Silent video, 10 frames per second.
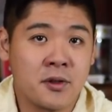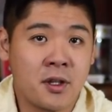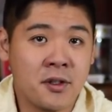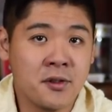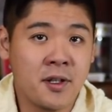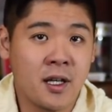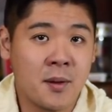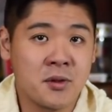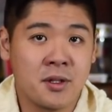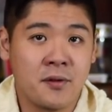there's also the
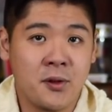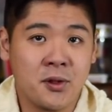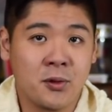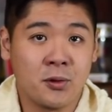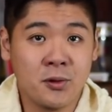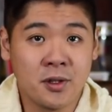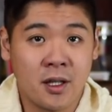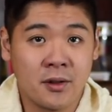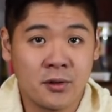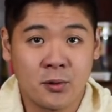option of using
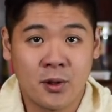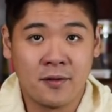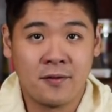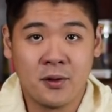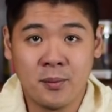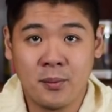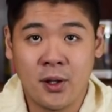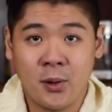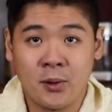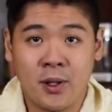Crouton to run a
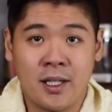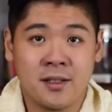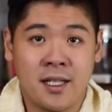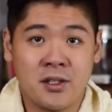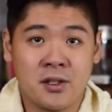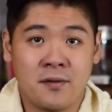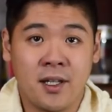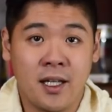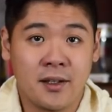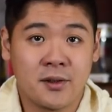full-blown installation of
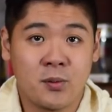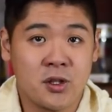Linux,